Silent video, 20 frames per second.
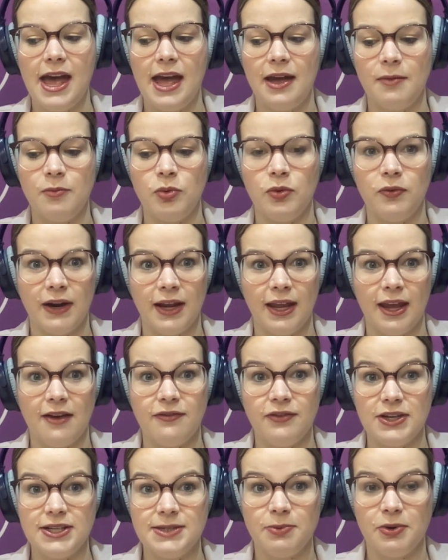We're running our
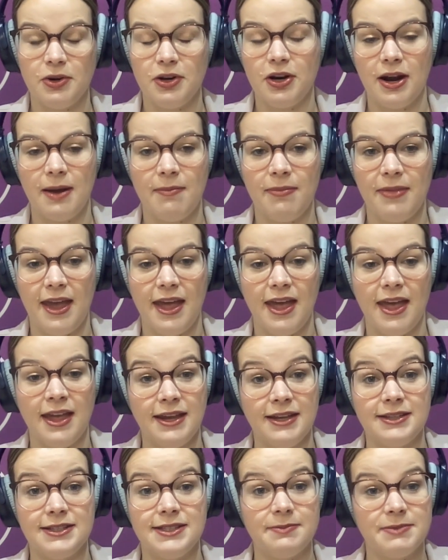first program there
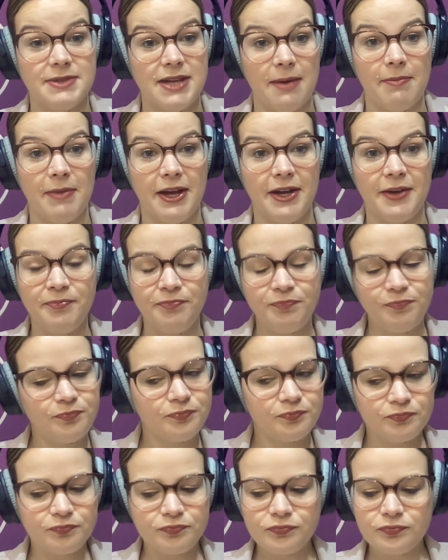in September.
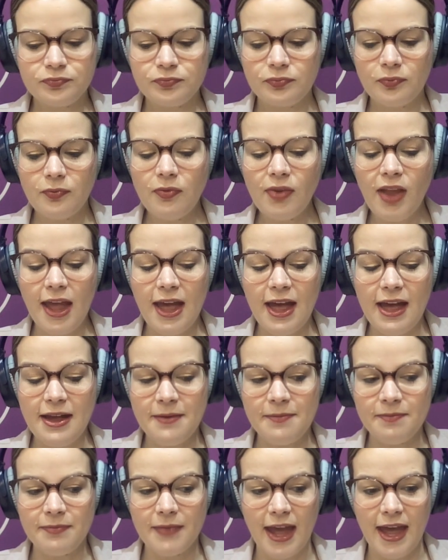
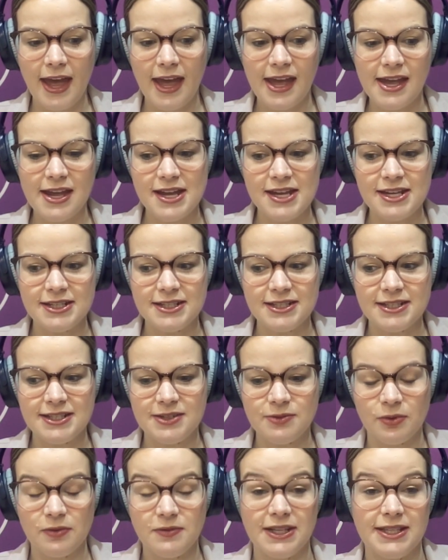And
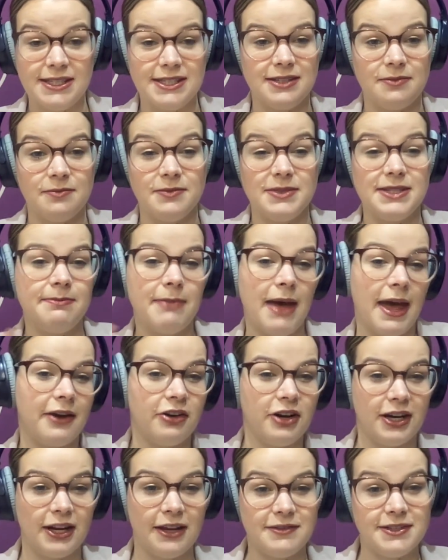we've done some
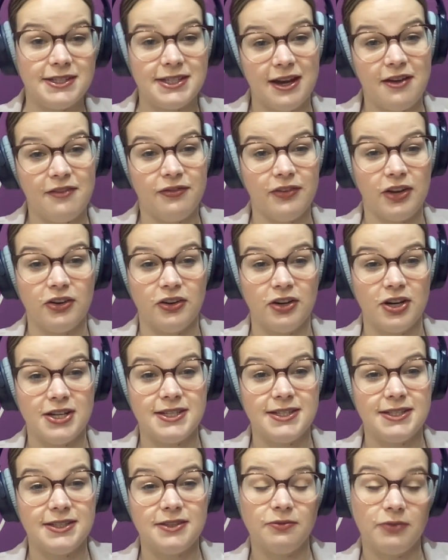smattering of stuff
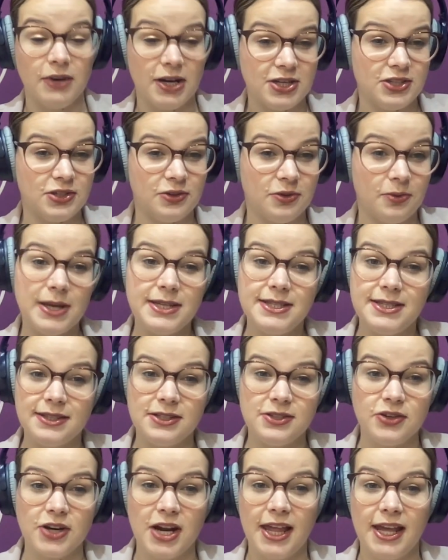across regional Western
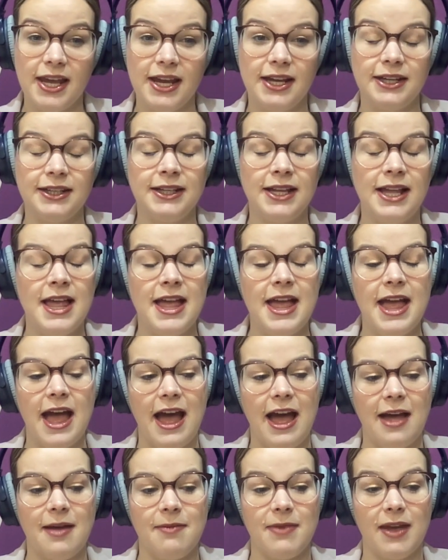Australia.
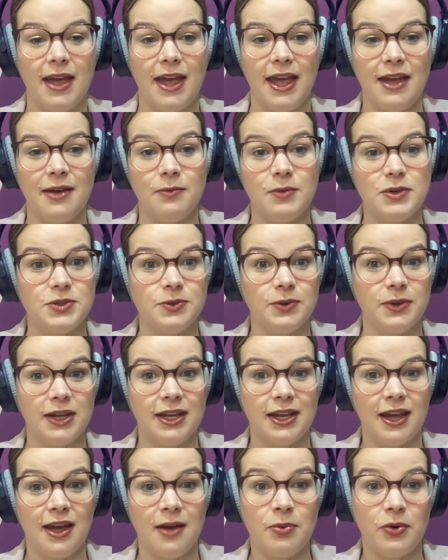And we're
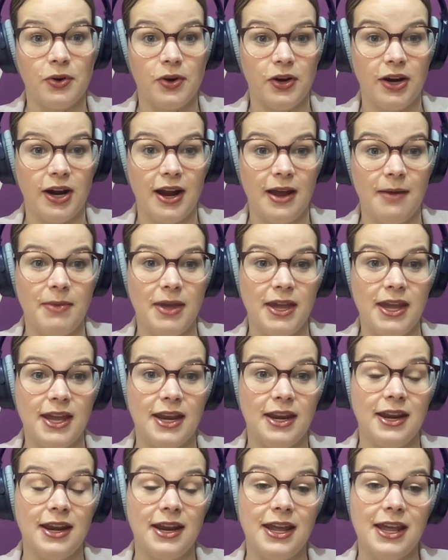doing a program
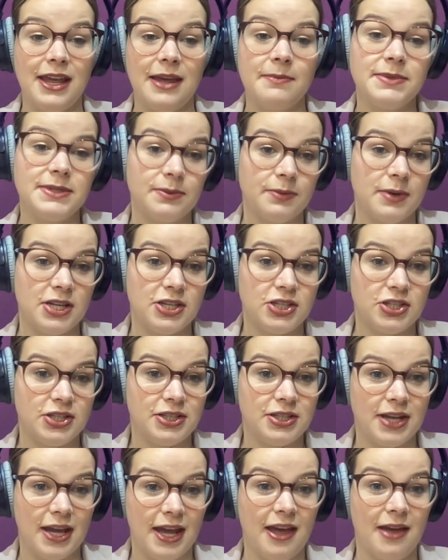in
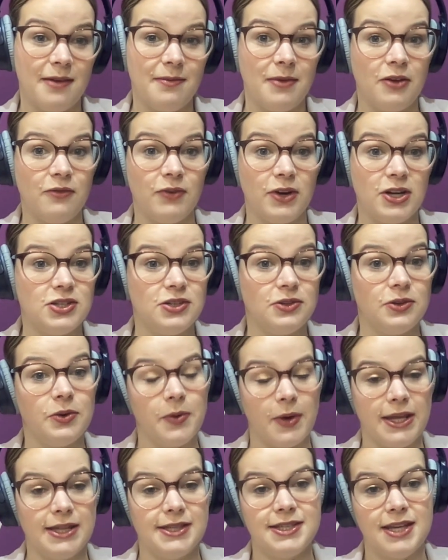Ipswich in regional
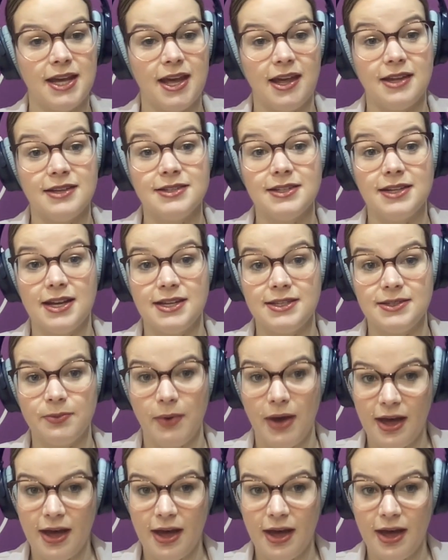Queensland as